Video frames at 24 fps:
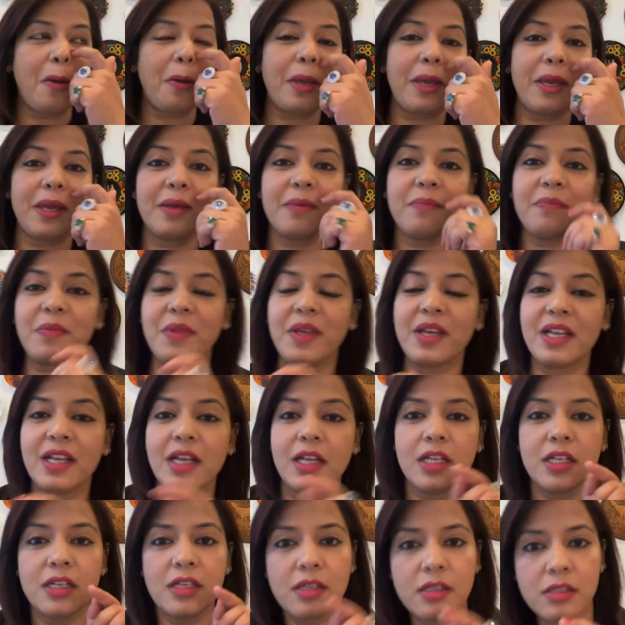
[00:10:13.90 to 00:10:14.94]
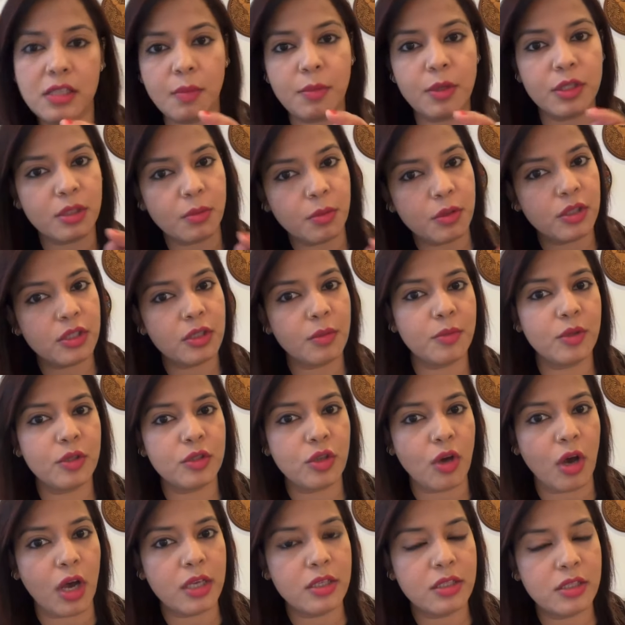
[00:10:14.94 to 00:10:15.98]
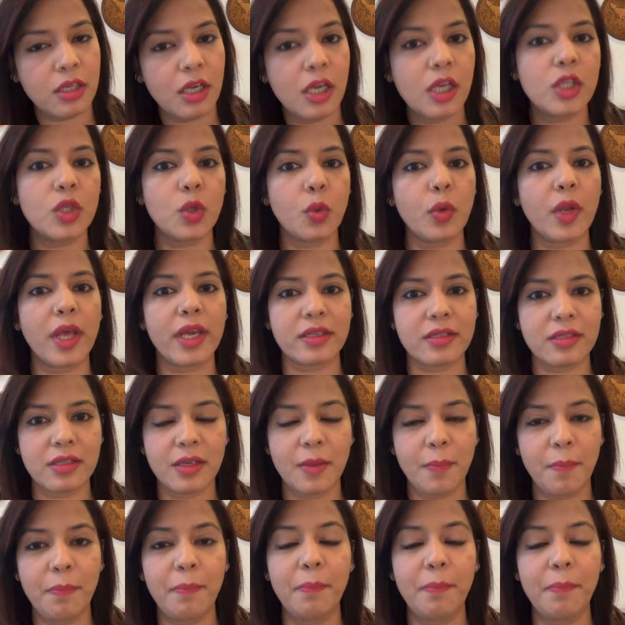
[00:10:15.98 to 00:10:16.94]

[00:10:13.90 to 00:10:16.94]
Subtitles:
Okay, www.qnet.